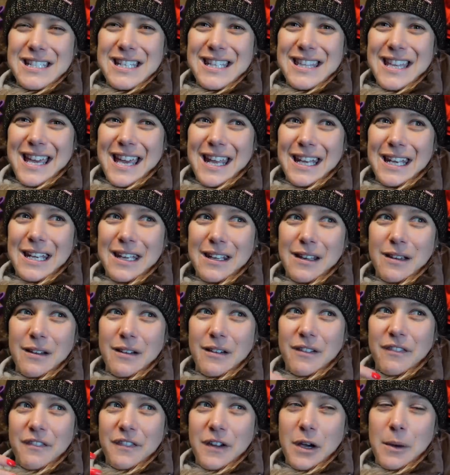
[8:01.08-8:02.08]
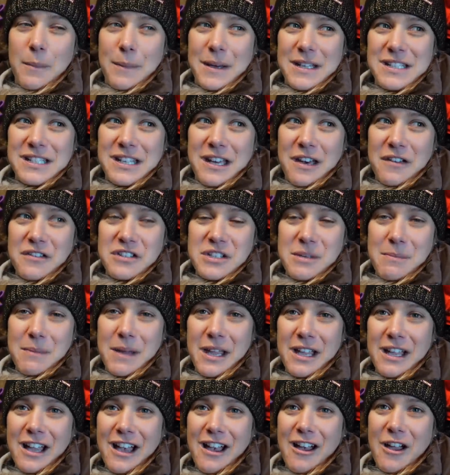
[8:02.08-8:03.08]
to then film ourselves and
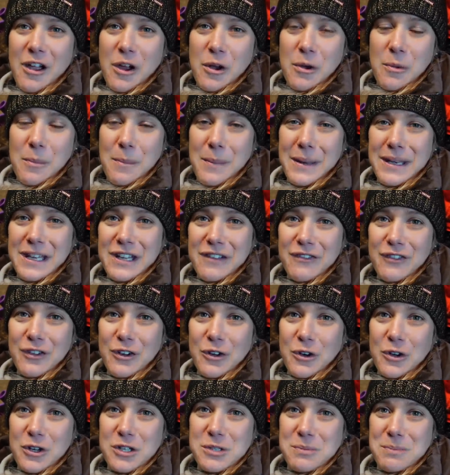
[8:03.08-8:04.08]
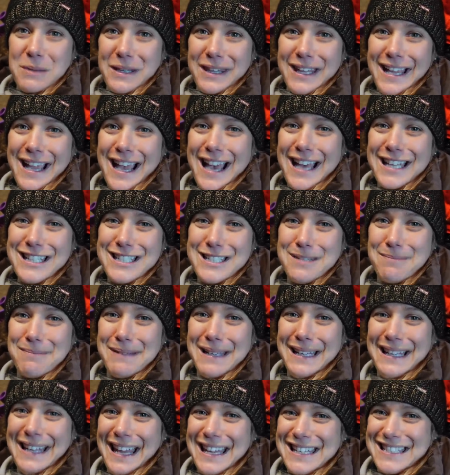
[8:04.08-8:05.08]
make our own mini vlogs, but they had to
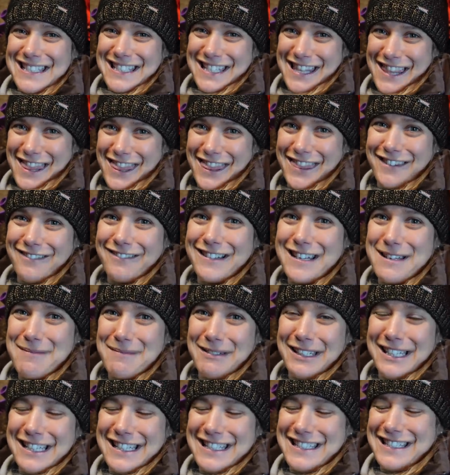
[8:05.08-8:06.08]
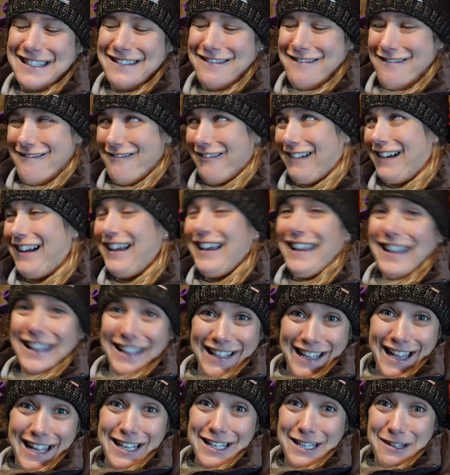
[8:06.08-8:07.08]
be less than 3 minutes long.
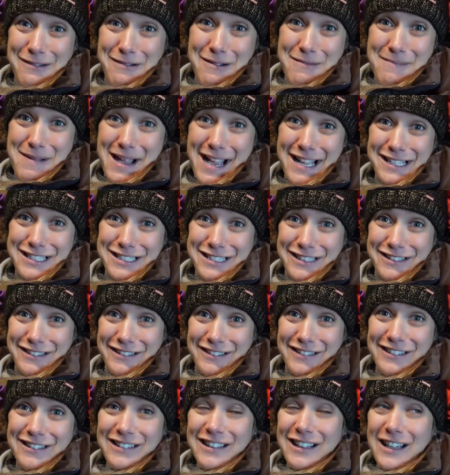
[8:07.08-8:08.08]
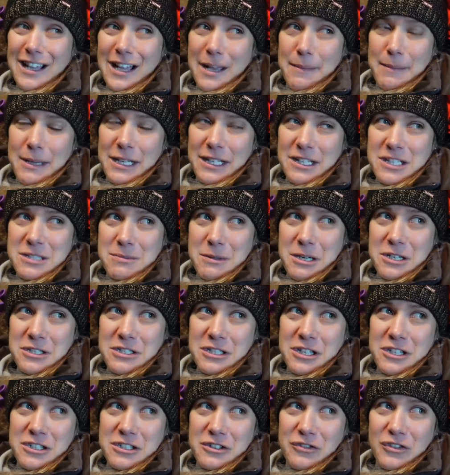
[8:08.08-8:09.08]
Can you imagine? I mean, I suppose
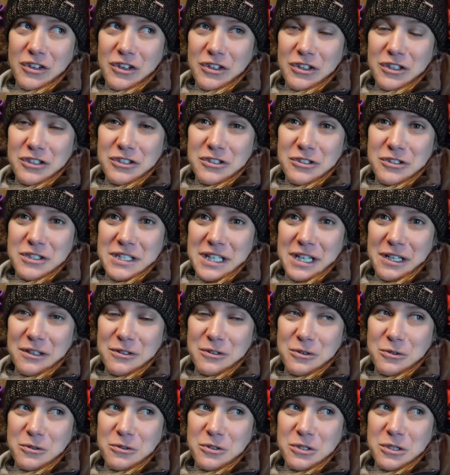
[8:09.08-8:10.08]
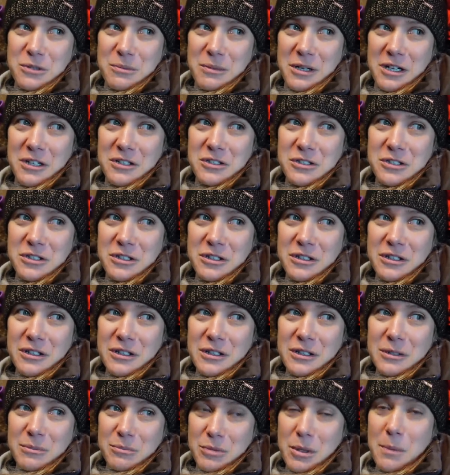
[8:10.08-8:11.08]
those of you that do say I talk too much
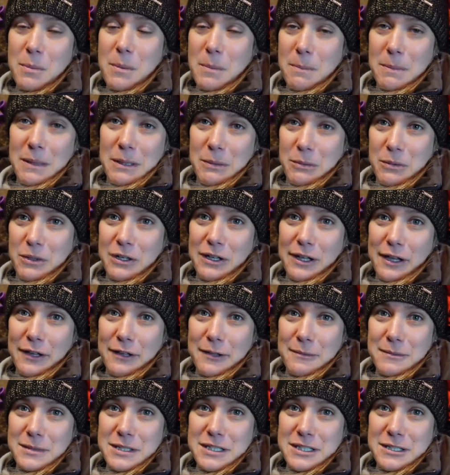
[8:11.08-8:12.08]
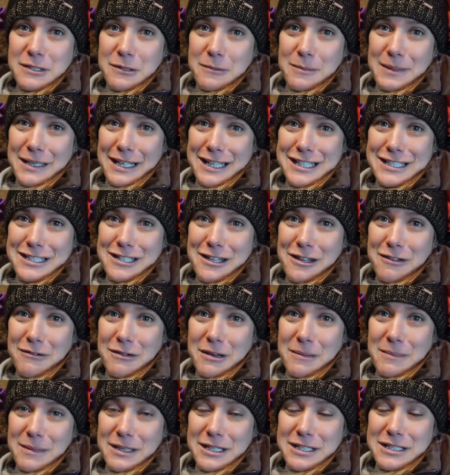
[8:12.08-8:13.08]
probably would like them to still be less than
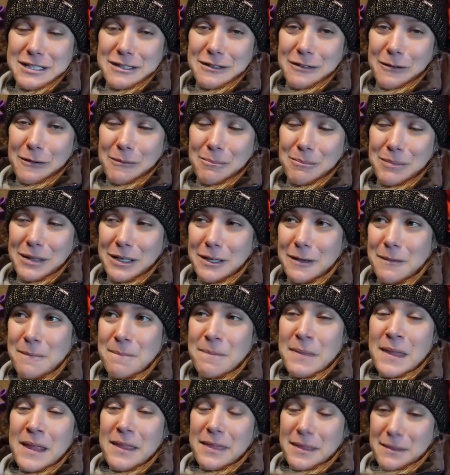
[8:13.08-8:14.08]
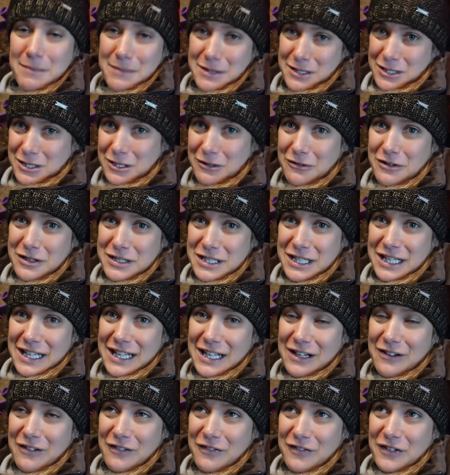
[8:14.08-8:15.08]
3 minutes long, but the
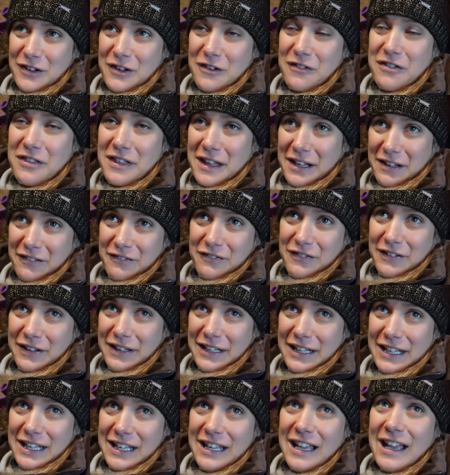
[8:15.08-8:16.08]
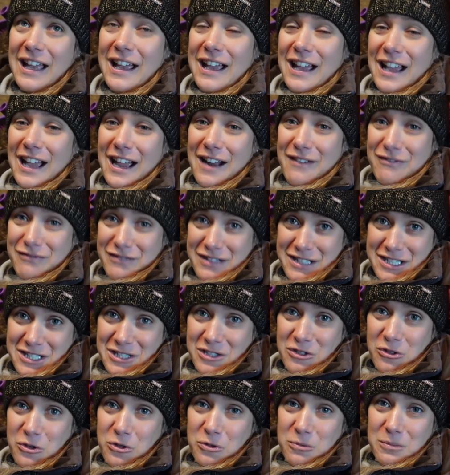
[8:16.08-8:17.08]
majority of you, thankfully, have
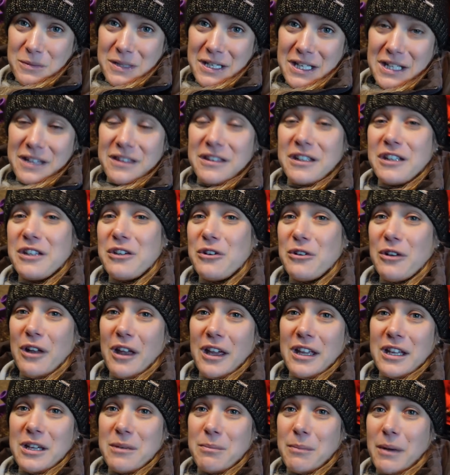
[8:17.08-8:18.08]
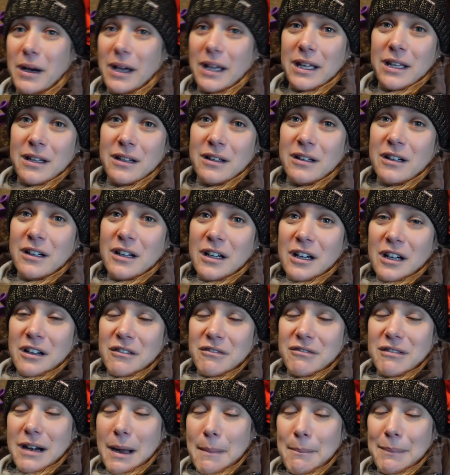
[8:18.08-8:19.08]
reassured me that you like my
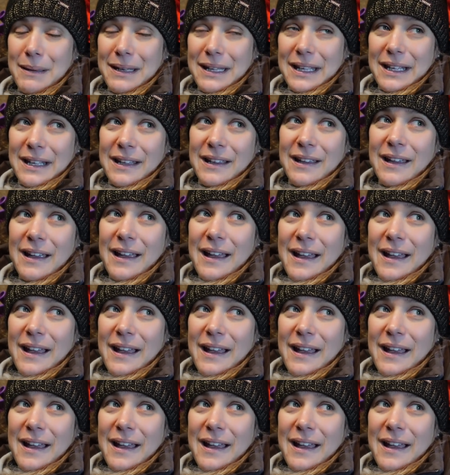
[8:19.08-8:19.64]
rambling